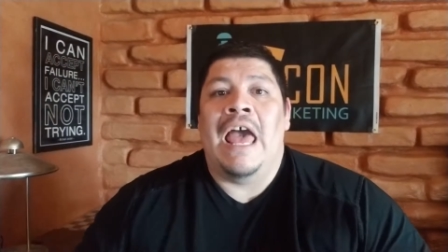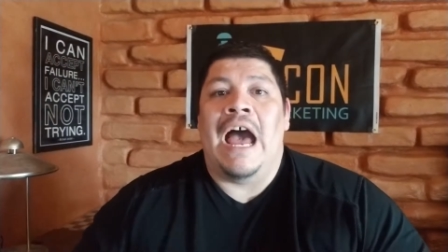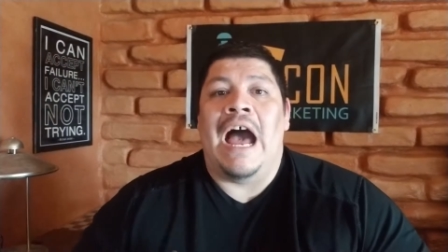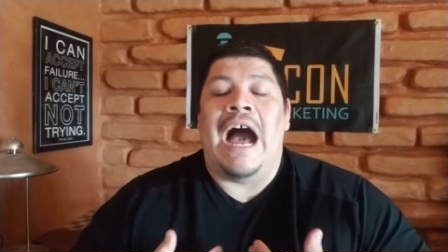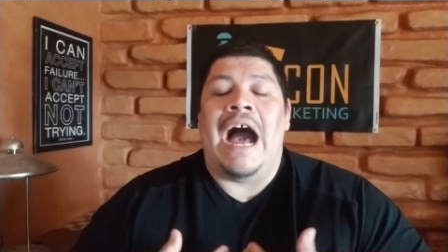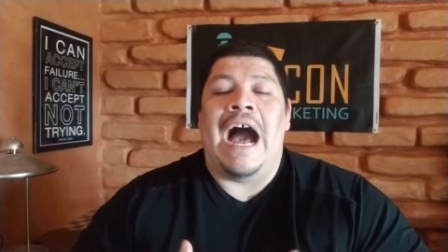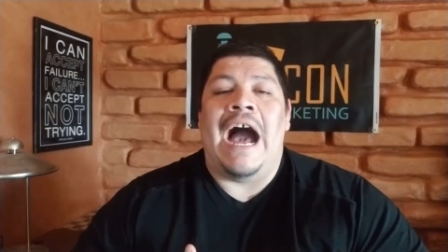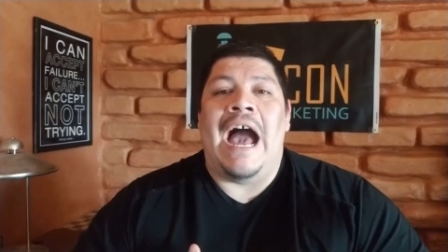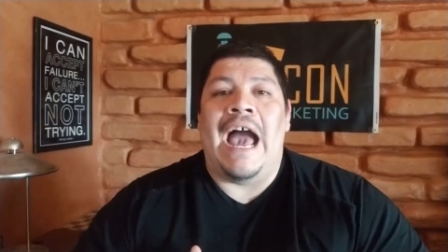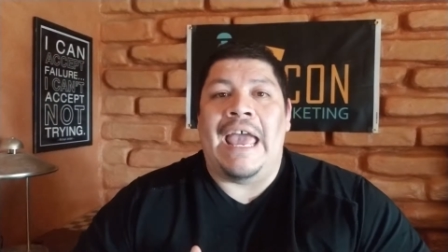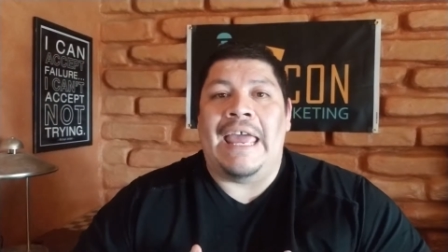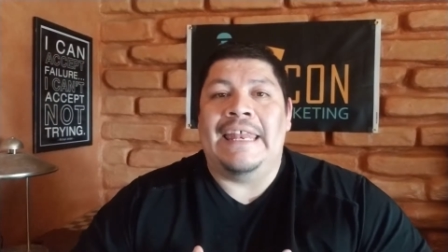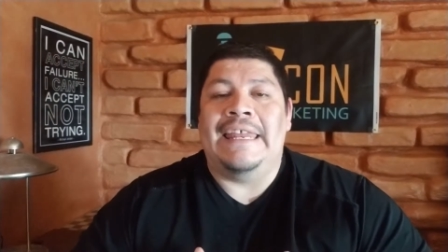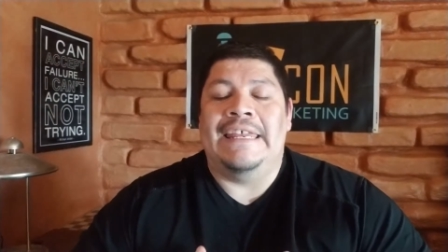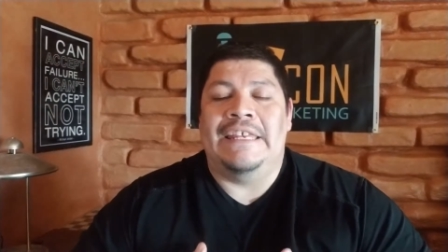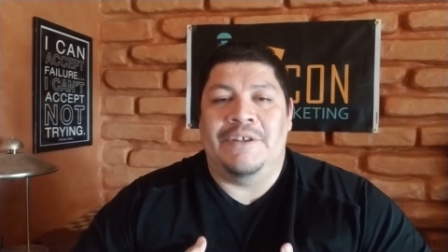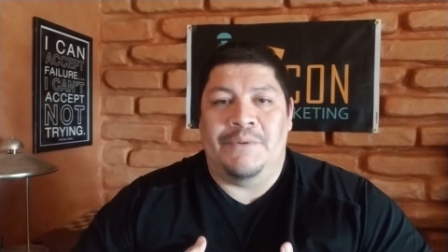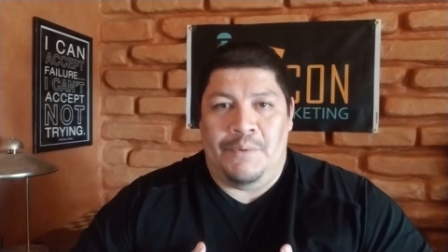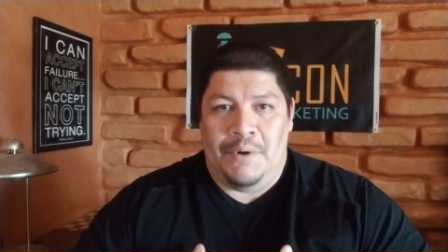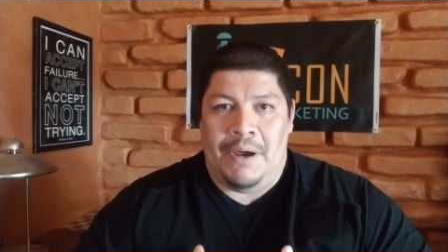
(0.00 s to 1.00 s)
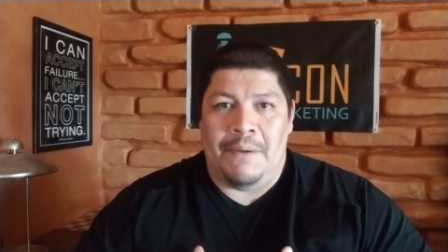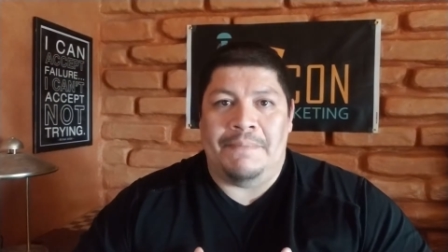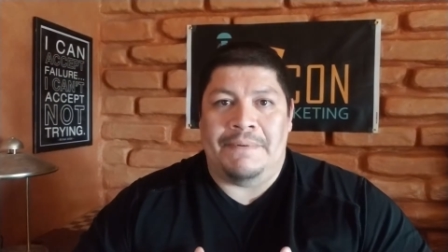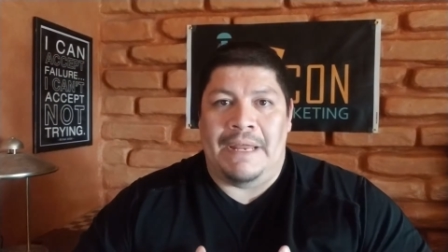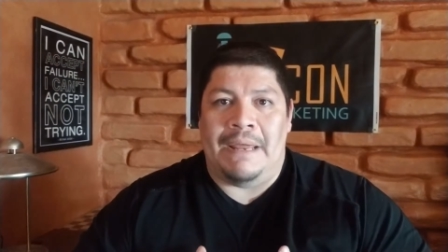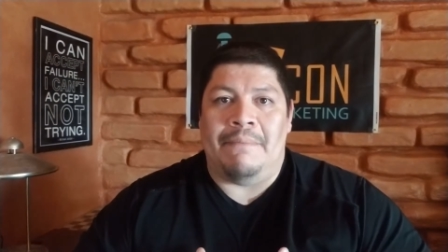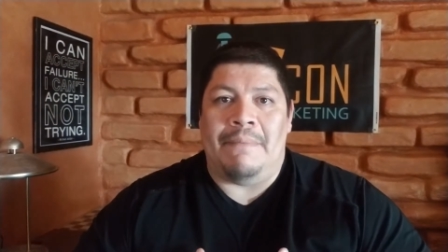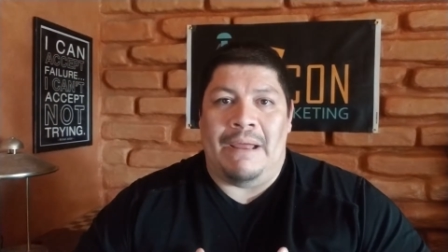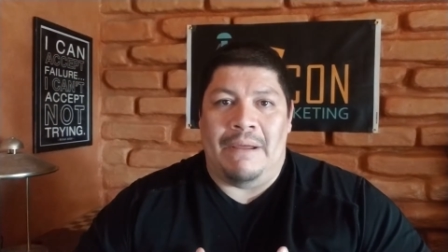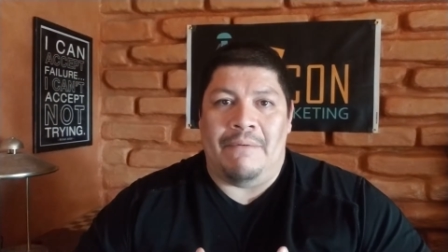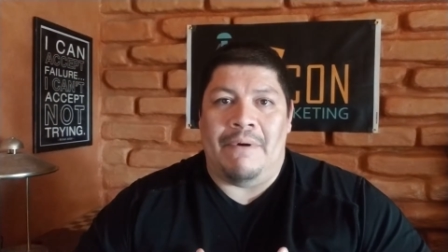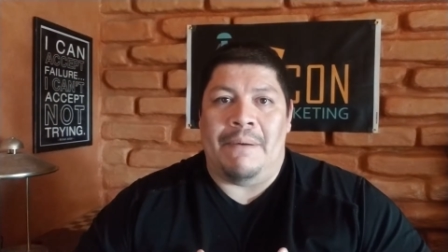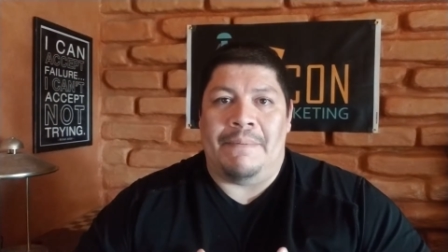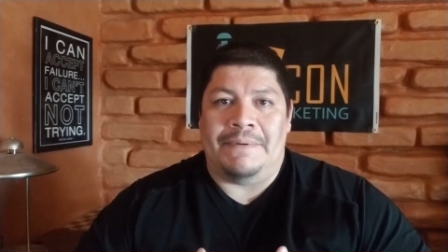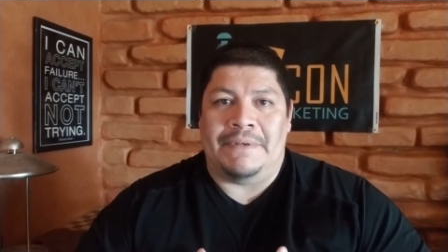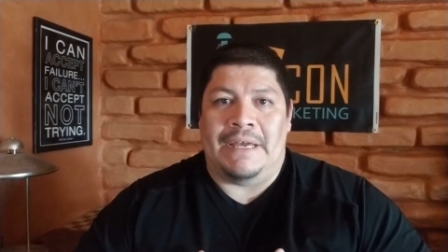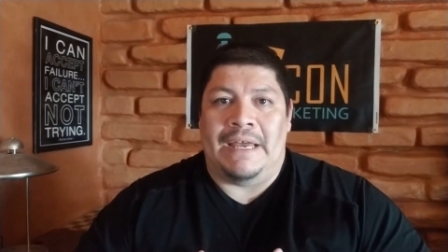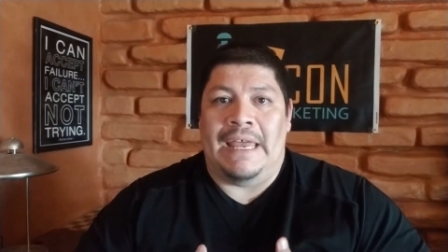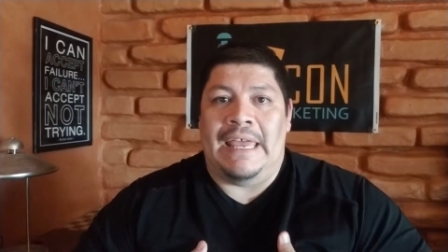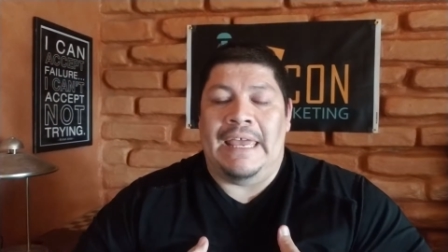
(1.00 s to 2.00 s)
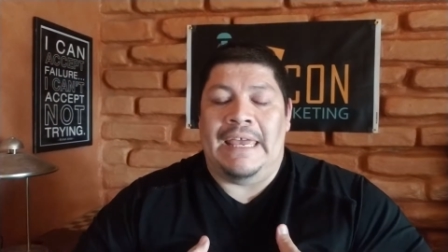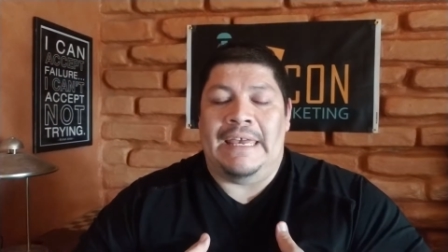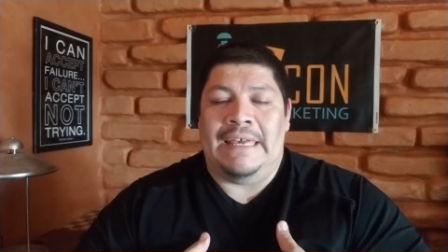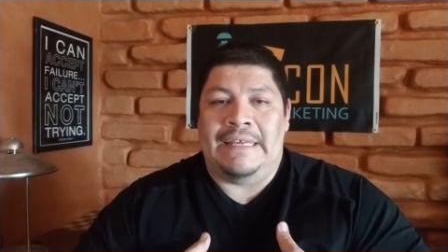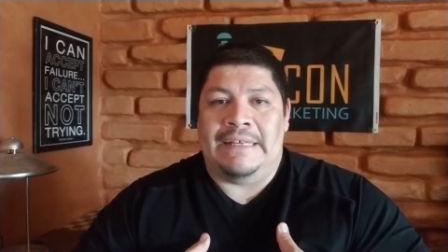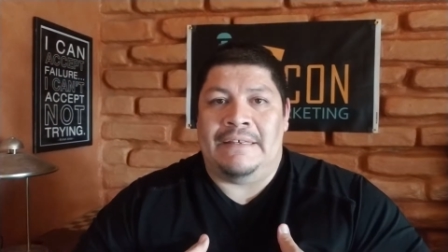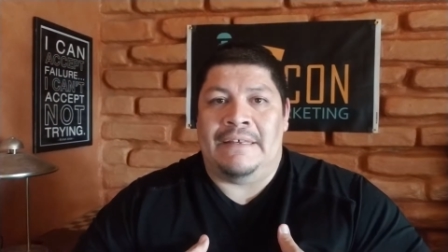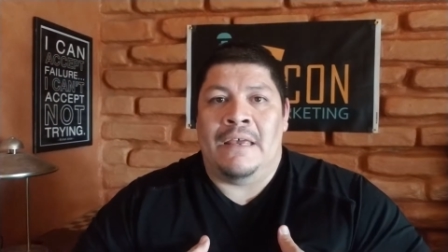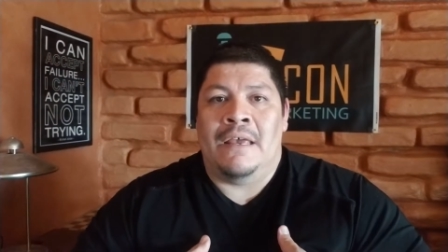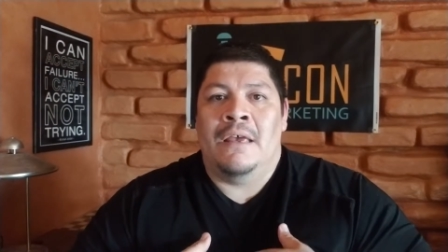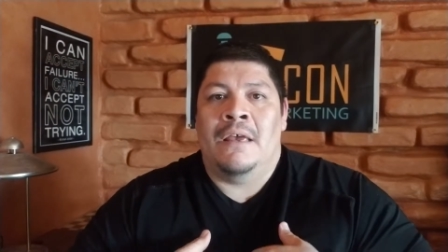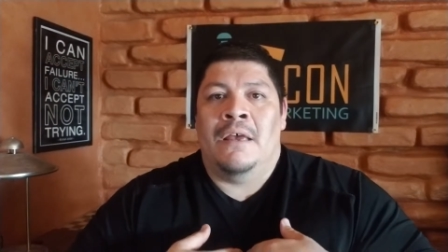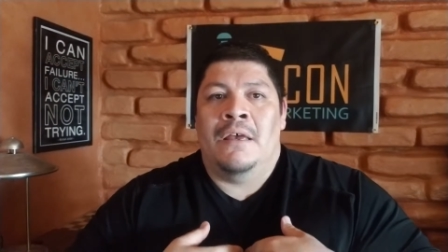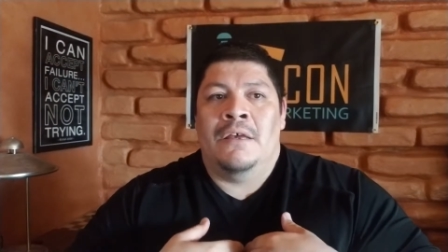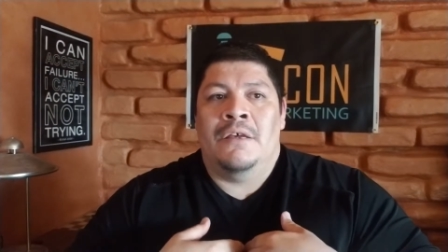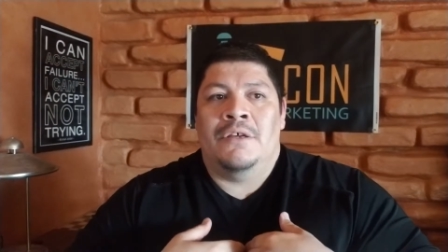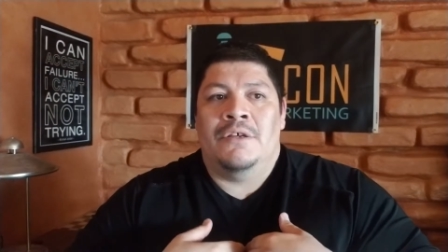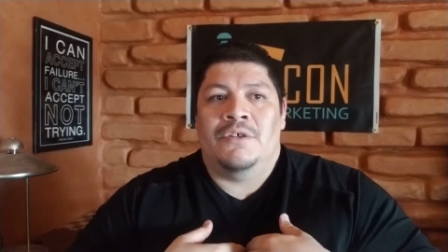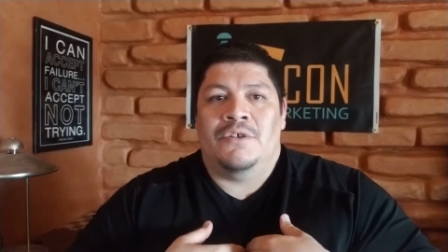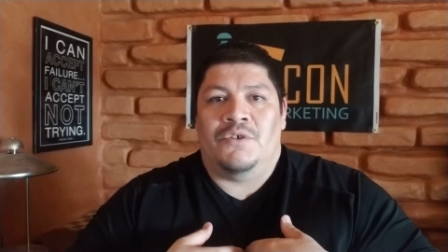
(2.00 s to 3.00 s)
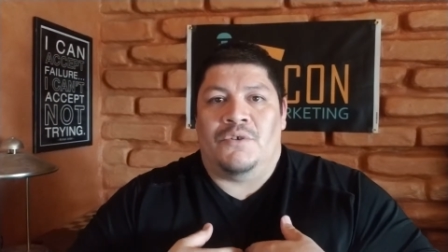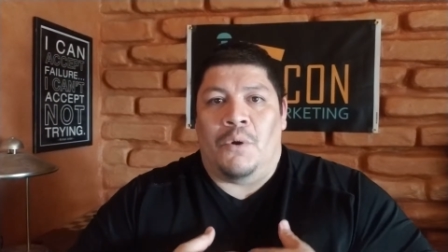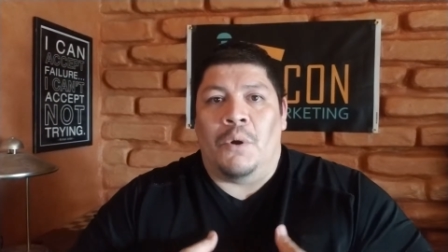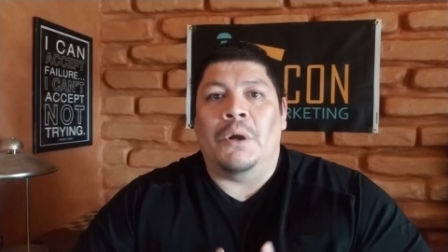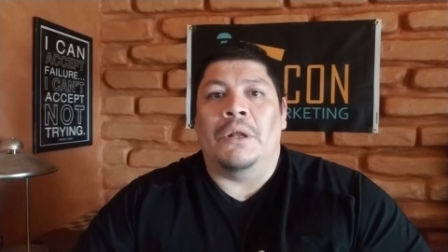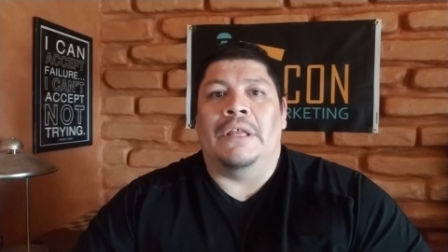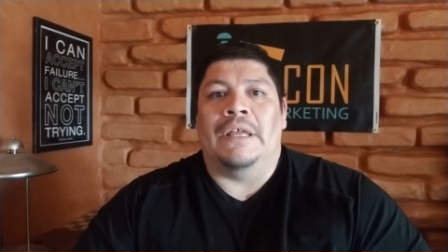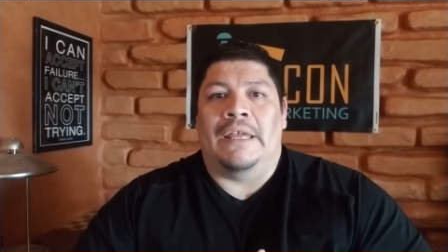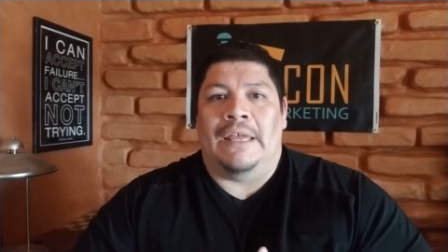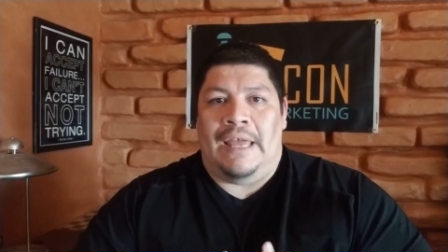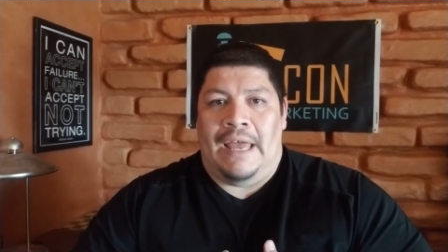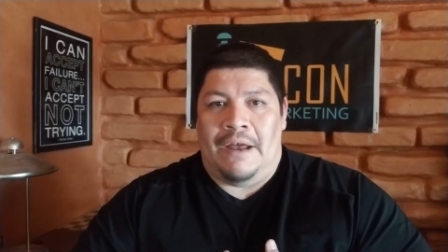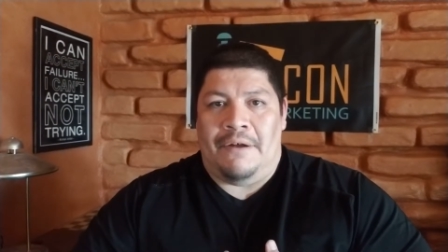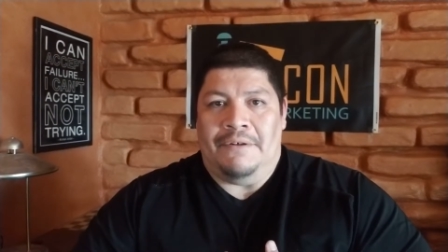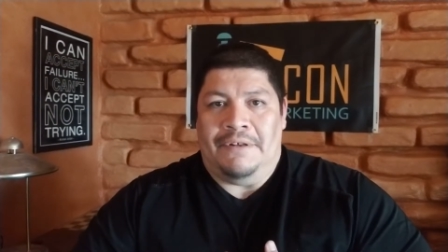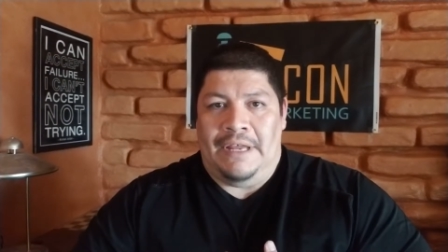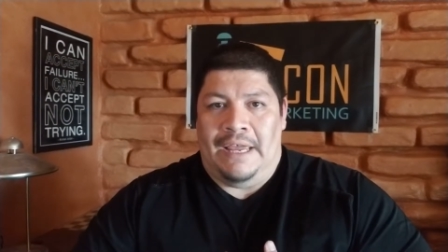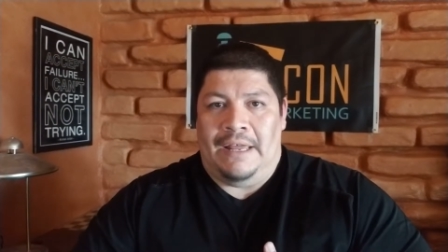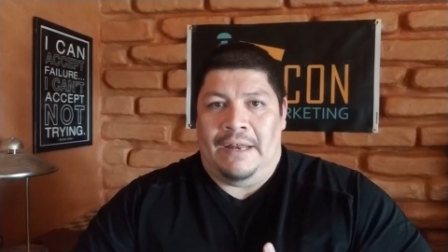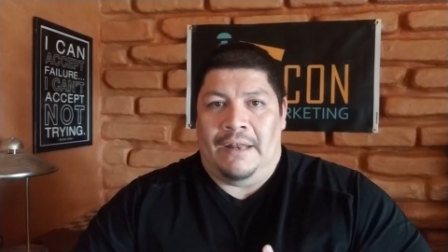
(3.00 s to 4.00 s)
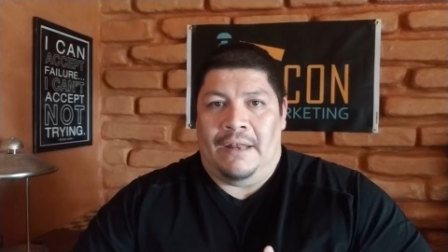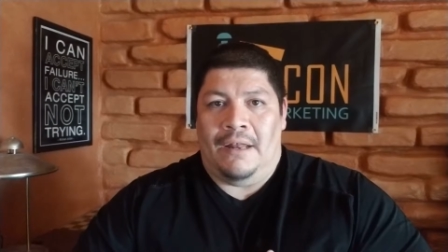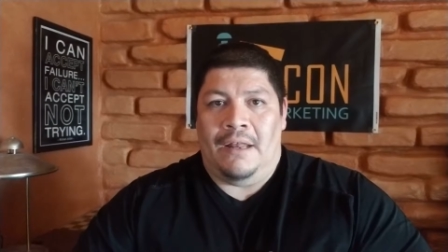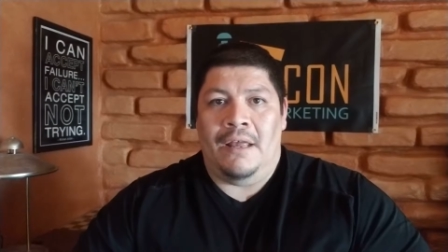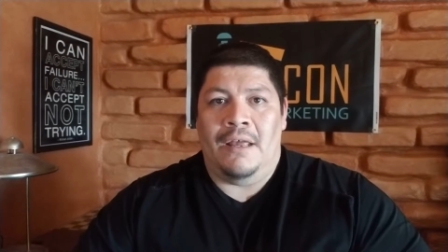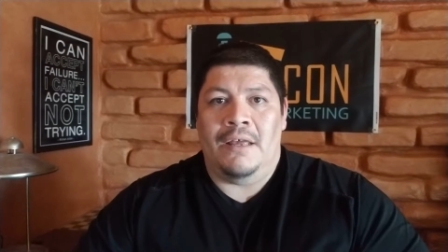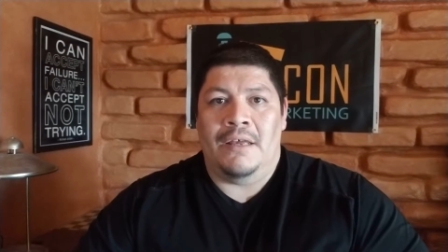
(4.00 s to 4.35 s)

I need to update my website. It is sorely outdated.